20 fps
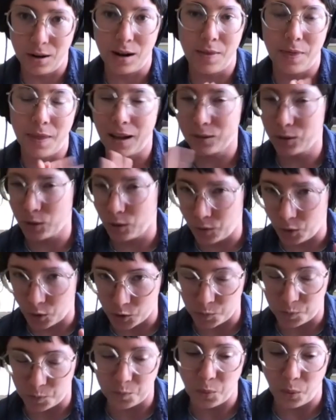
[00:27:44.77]
And that sort of
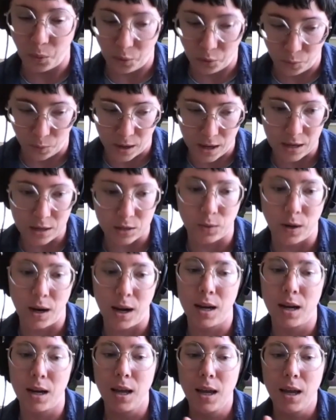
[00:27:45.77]
goes both ways,
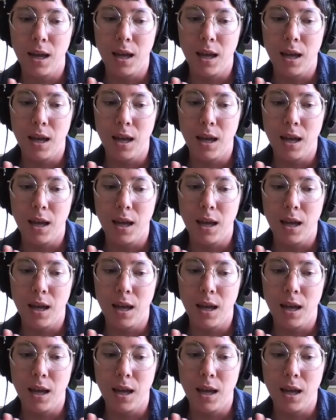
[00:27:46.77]
right?